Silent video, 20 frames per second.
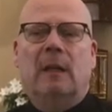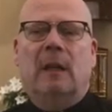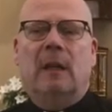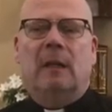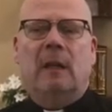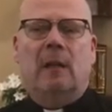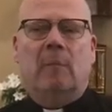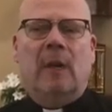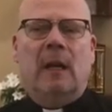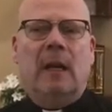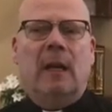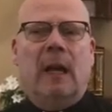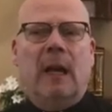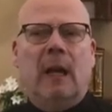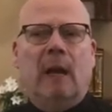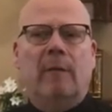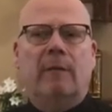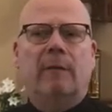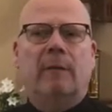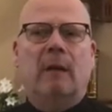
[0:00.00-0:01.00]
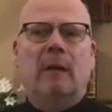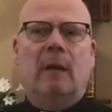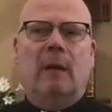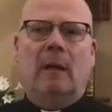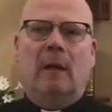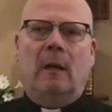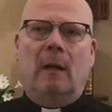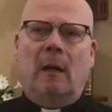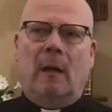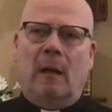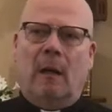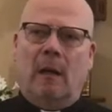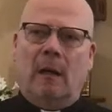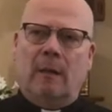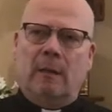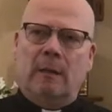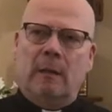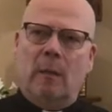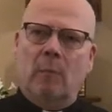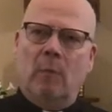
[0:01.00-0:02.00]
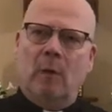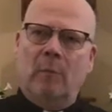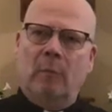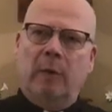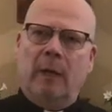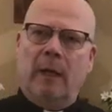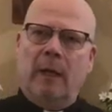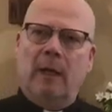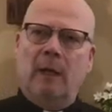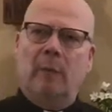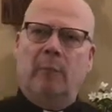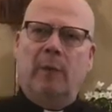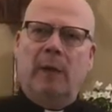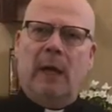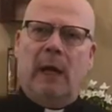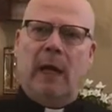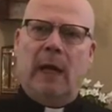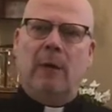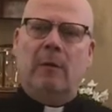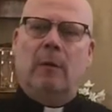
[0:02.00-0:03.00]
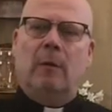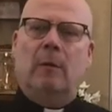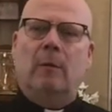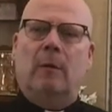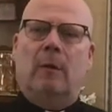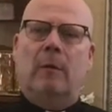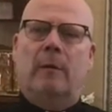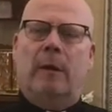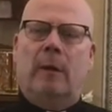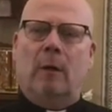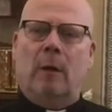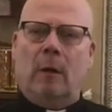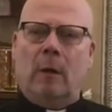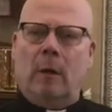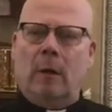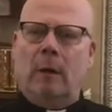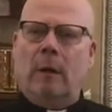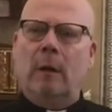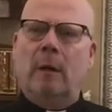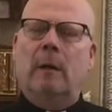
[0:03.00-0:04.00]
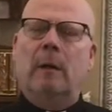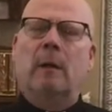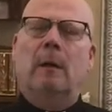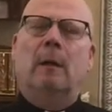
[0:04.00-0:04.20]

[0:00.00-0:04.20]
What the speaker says: They may have someone playing the piano or the organ